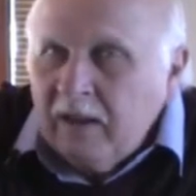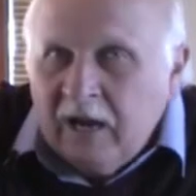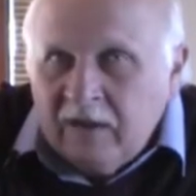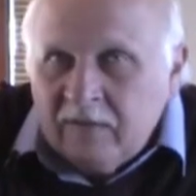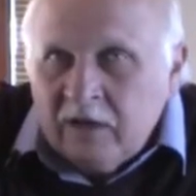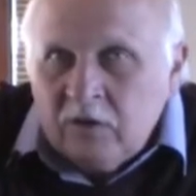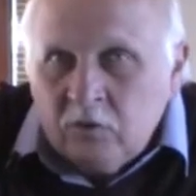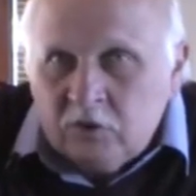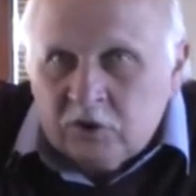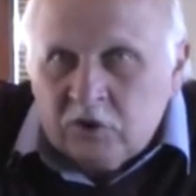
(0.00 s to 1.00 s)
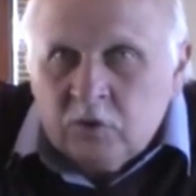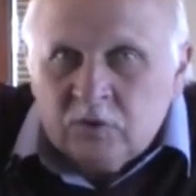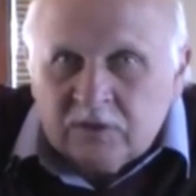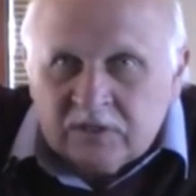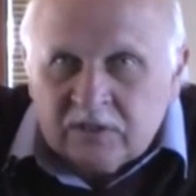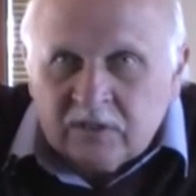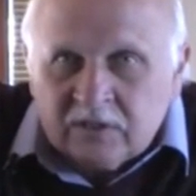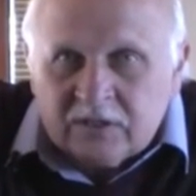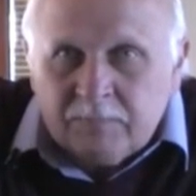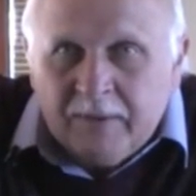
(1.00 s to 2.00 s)
and then you just use this little
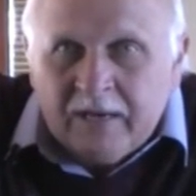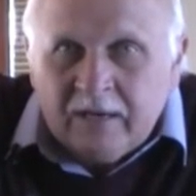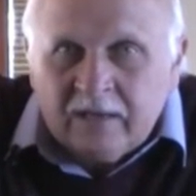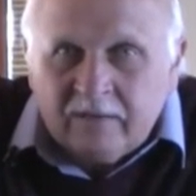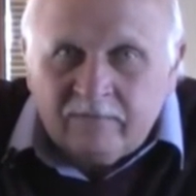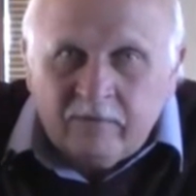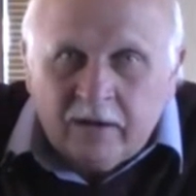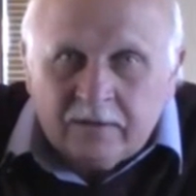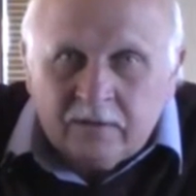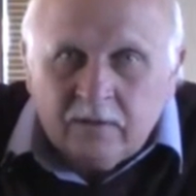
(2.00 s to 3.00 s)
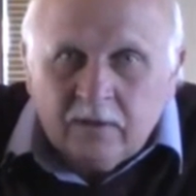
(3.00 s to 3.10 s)
spigot in the front